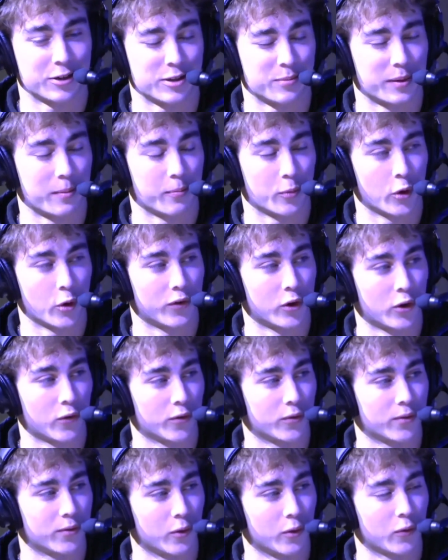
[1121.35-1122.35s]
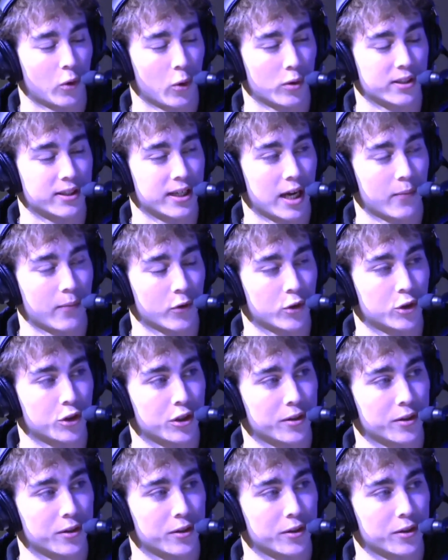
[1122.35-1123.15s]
been improving over the course of time for sure.